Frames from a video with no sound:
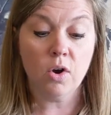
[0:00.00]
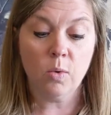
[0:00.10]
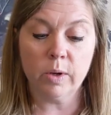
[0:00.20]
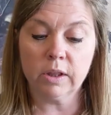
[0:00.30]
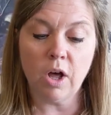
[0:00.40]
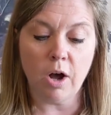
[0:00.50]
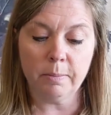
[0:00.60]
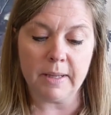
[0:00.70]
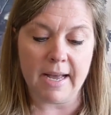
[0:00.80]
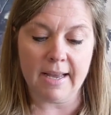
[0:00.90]
with long
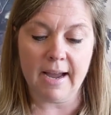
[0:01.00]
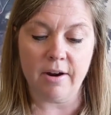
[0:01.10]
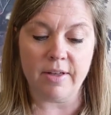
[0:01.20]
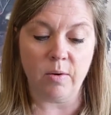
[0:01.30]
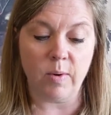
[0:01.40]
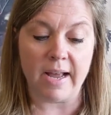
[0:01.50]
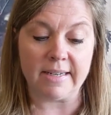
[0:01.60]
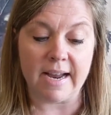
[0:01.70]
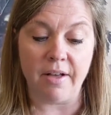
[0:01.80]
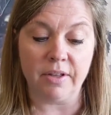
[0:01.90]
black hair that ran
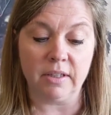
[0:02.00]
down the